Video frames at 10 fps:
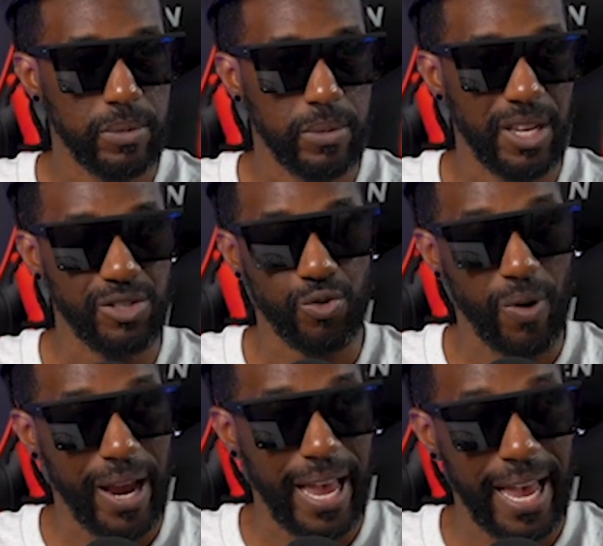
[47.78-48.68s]
He's a
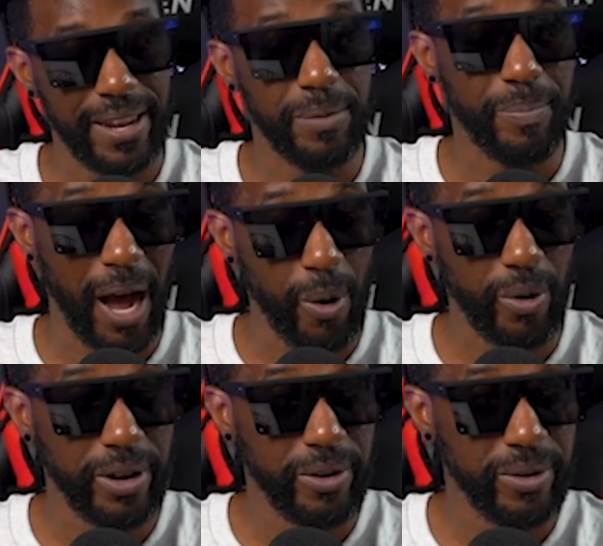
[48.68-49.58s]
right-handed power
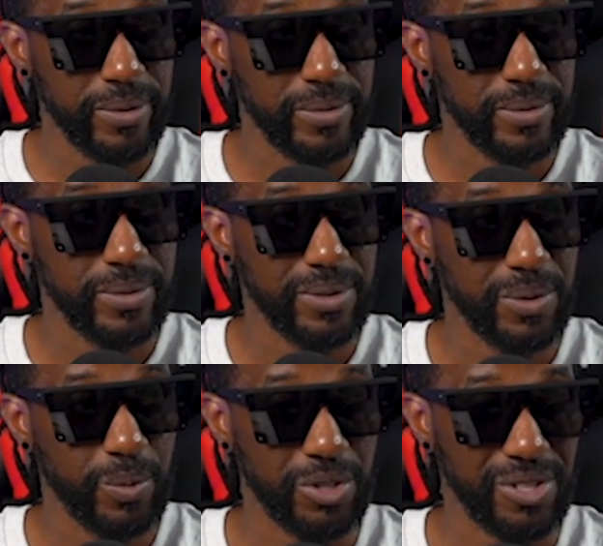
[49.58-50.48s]
hitter,
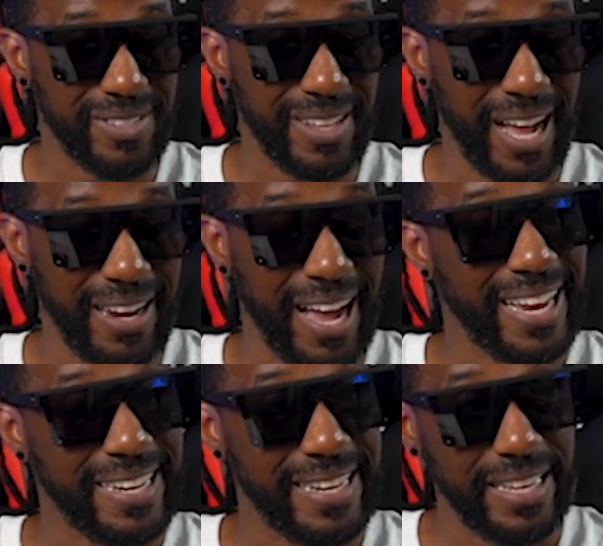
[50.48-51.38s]
which is not
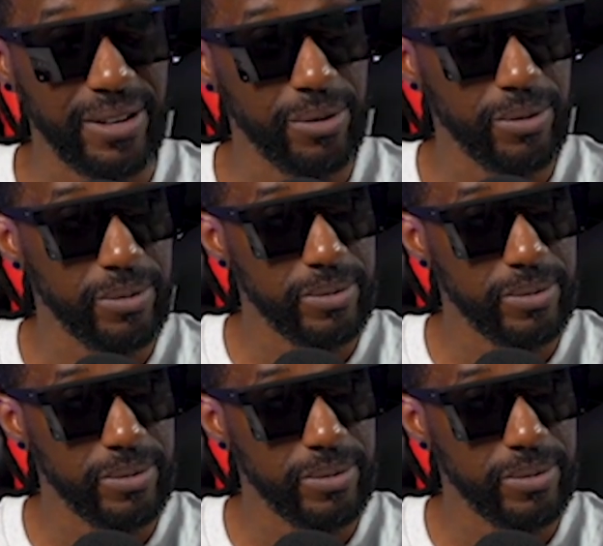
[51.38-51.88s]
ideal.